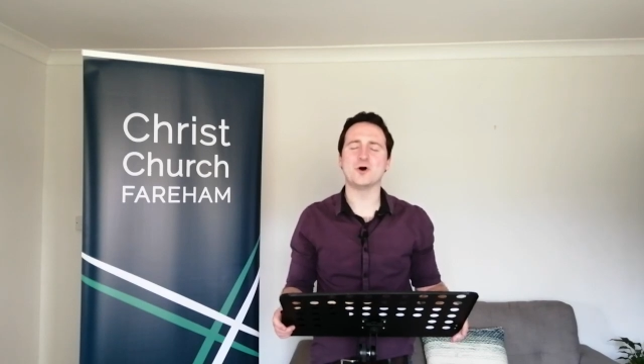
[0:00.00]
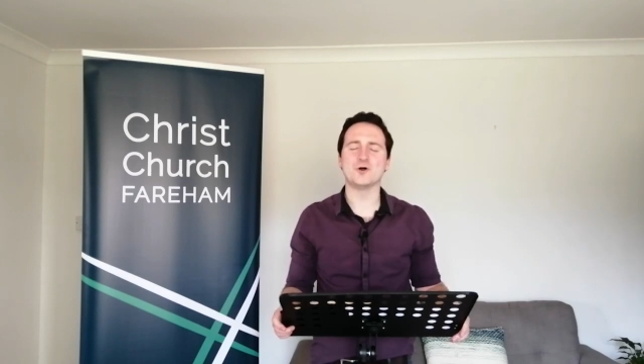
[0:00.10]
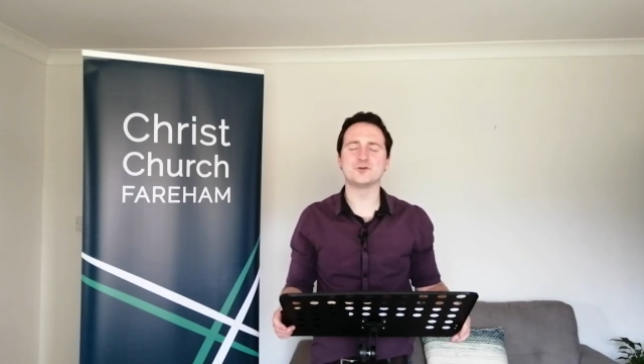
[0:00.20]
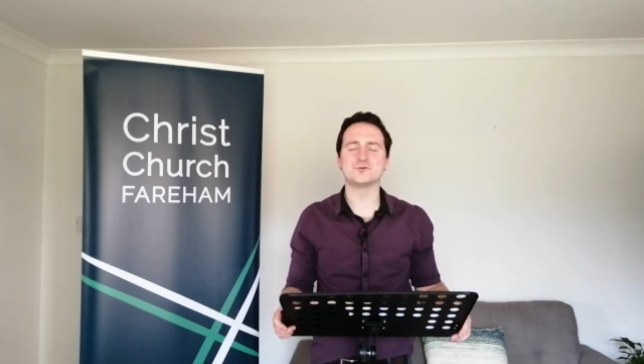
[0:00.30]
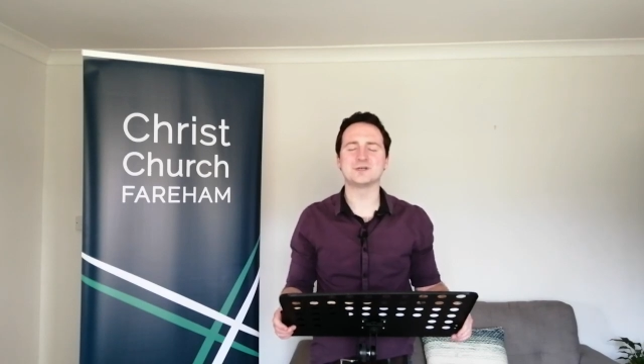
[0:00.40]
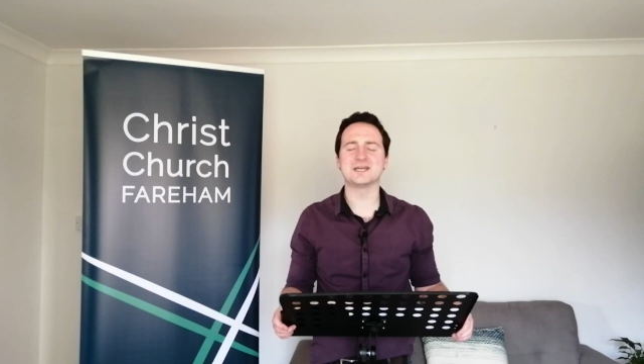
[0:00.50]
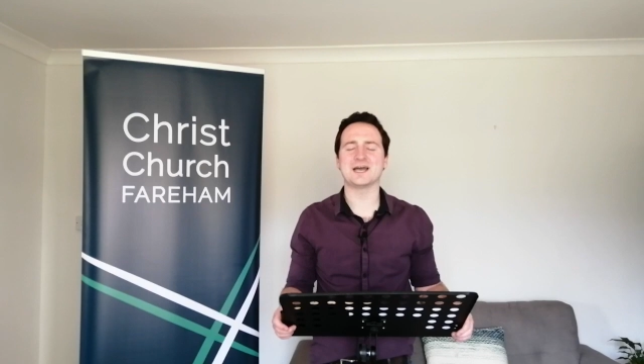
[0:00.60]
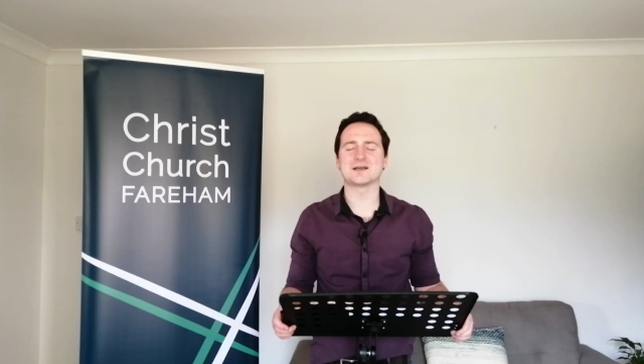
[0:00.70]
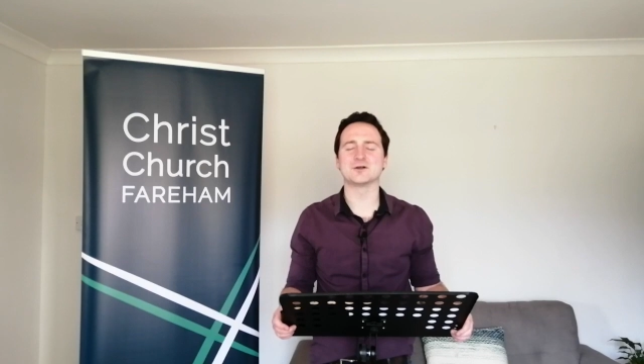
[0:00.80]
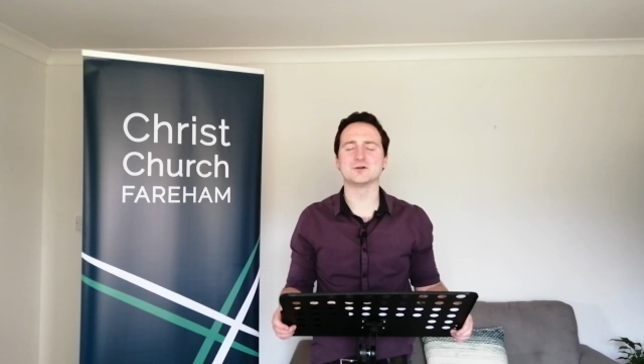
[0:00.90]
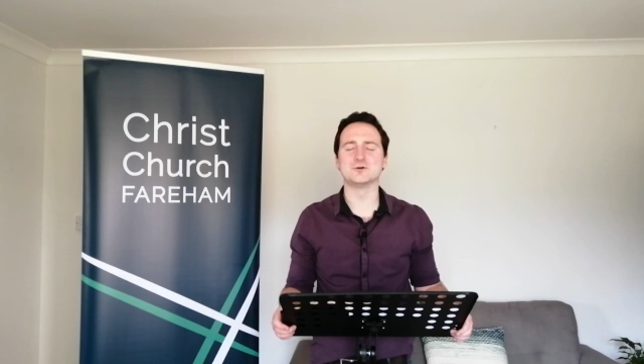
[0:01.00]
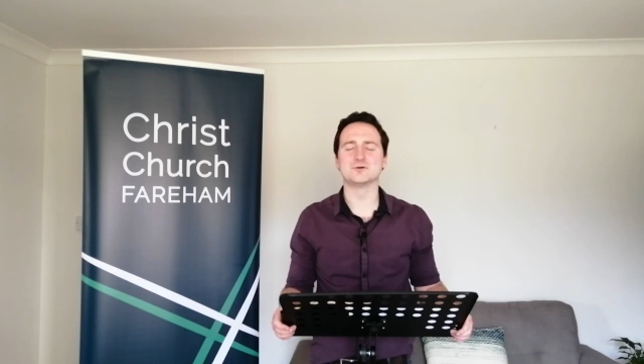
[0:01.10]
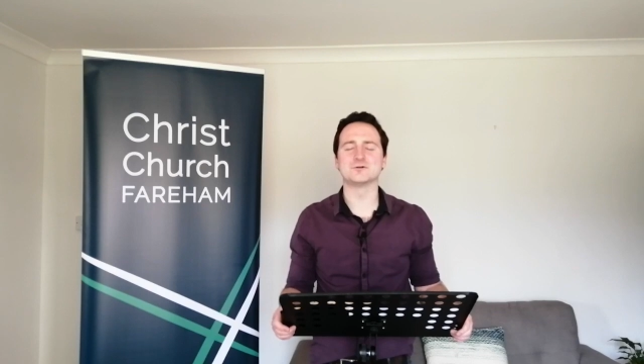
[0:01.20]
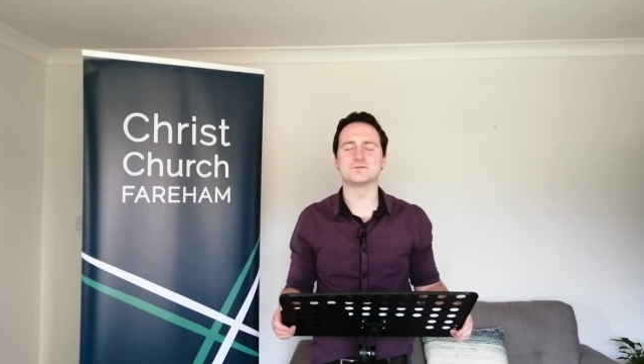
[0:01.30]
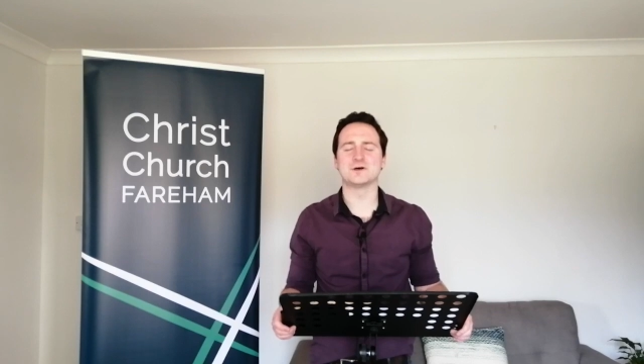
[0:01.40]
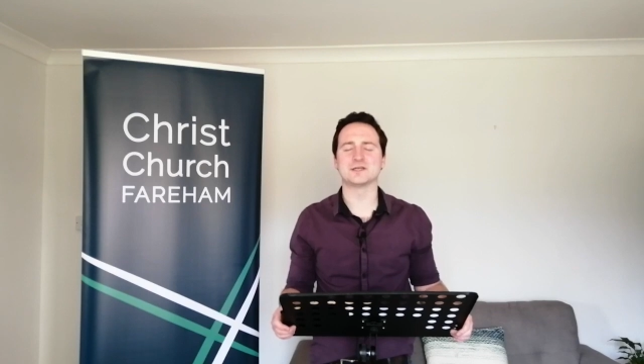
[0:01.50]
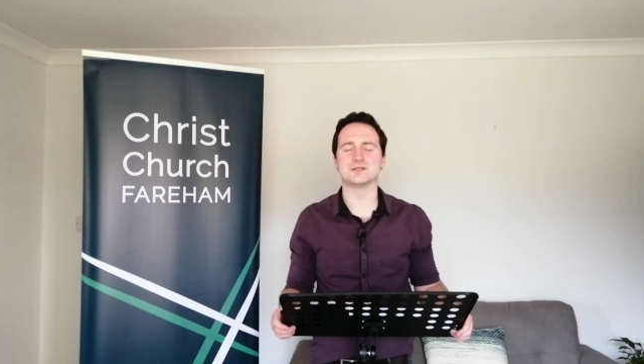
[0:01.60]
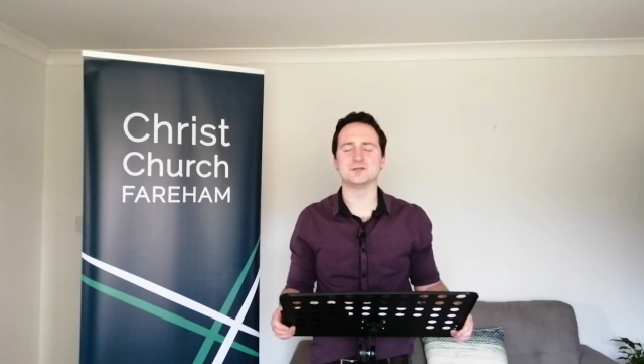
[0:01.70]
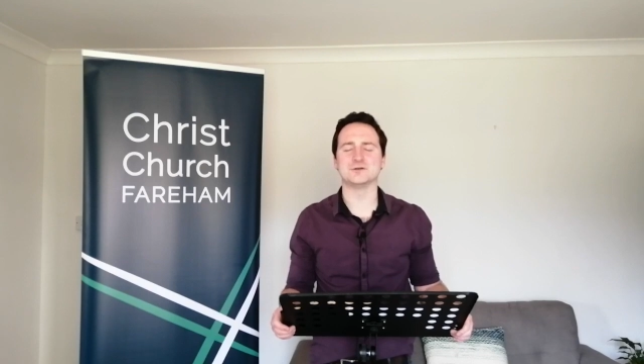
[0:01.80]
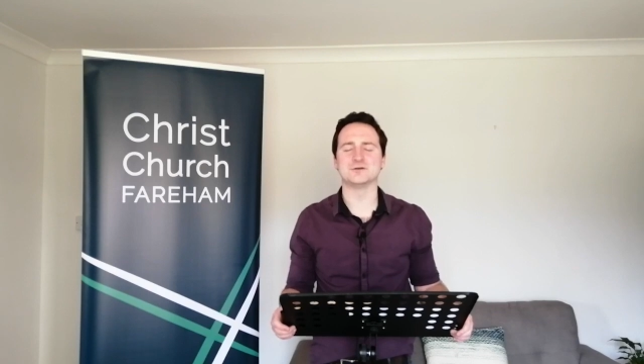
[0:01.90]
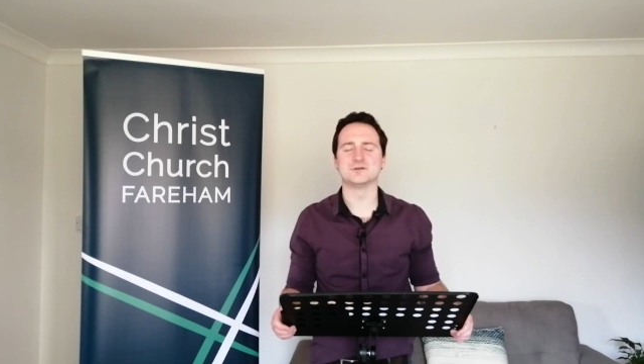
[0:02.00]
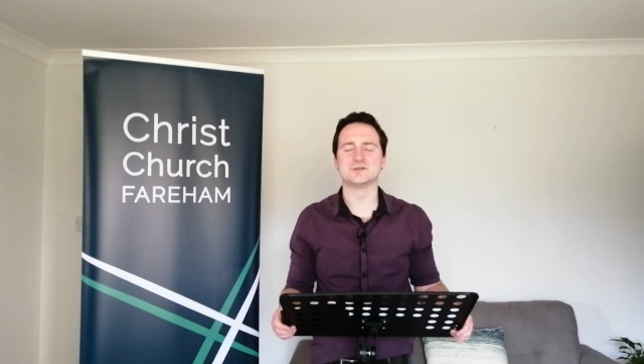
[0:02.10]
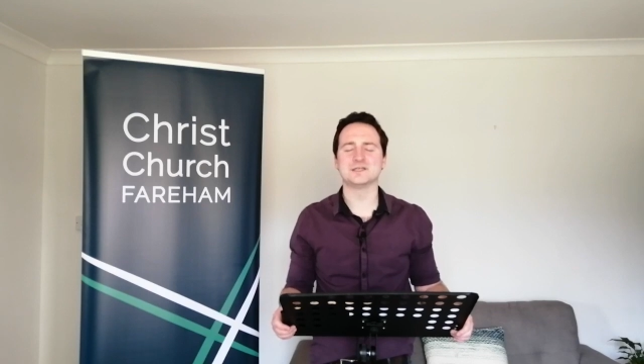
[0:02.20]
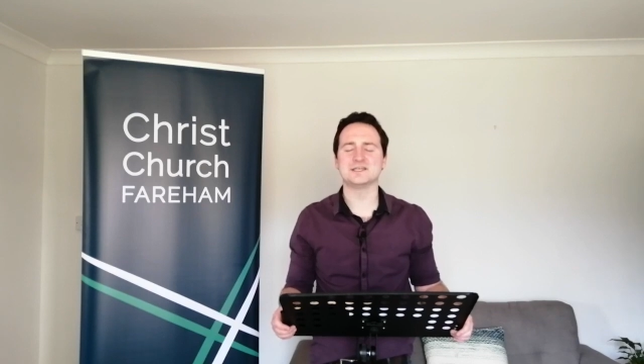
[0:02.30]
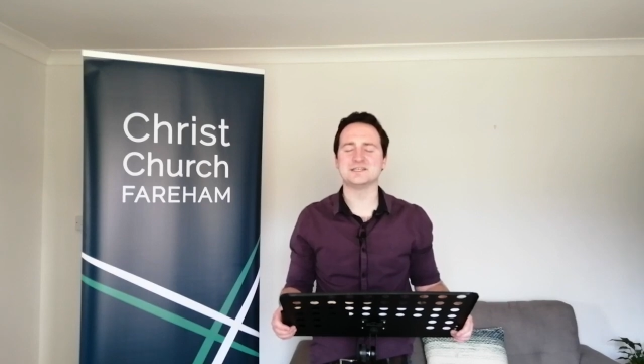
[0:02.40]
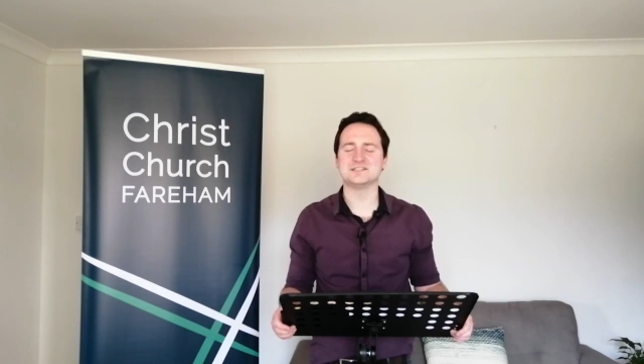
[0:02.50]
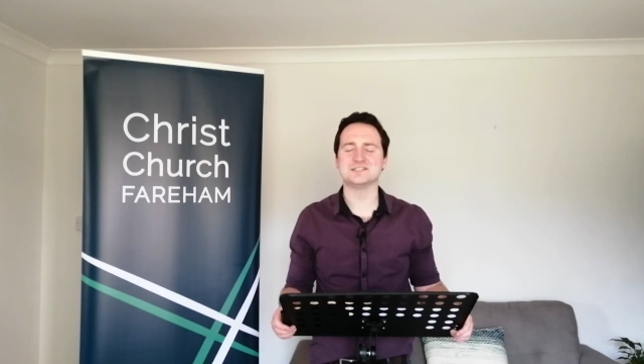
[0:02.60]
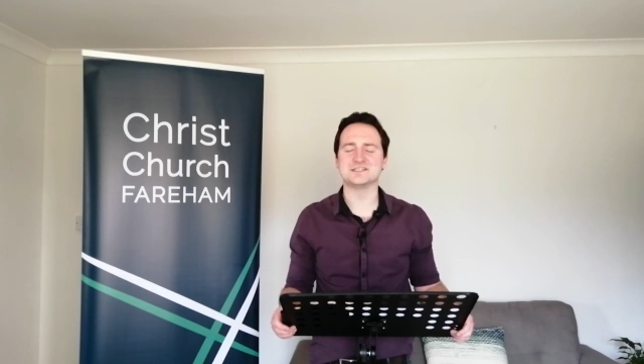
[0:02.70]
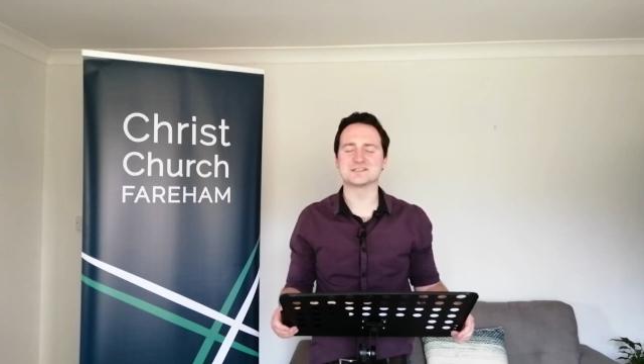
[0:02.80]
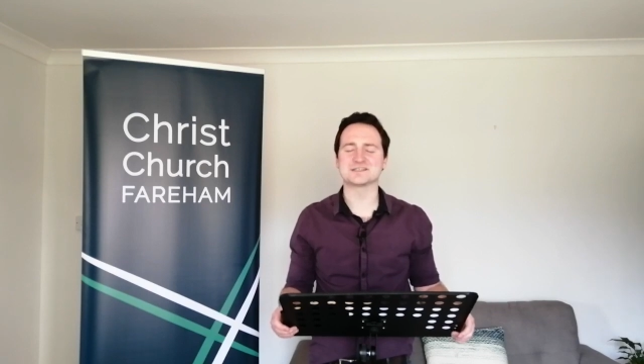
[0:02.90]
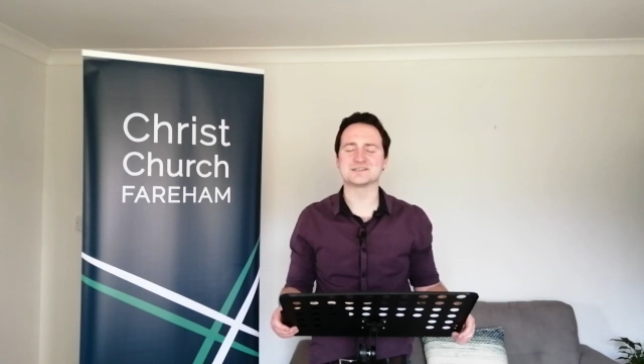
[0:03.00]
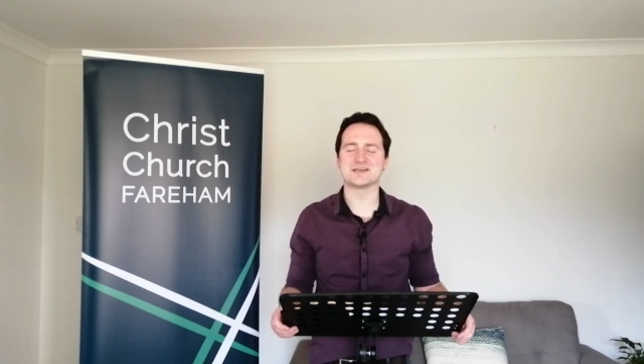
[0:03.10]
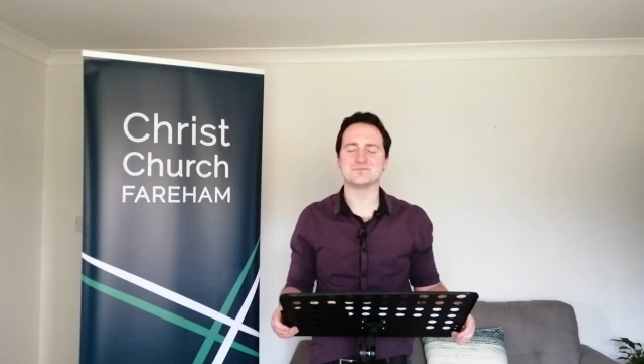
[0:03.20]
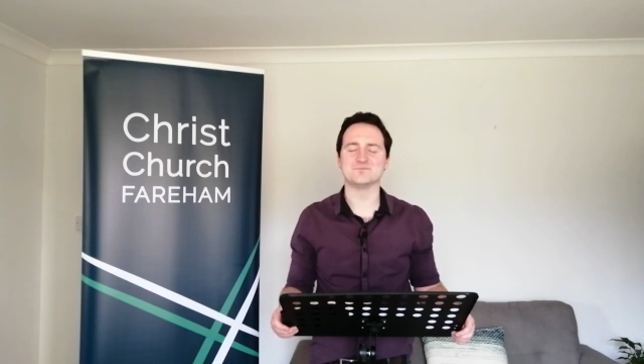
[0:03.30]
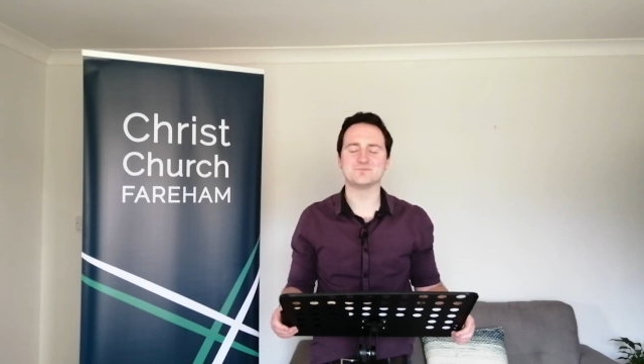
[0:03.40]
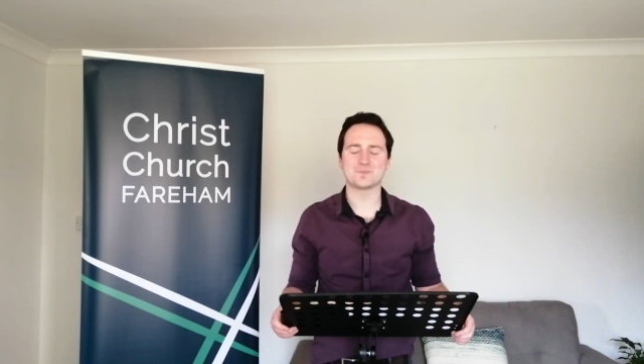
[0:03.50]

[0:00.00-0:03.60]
honouring and glorifying you. In Jesus' name,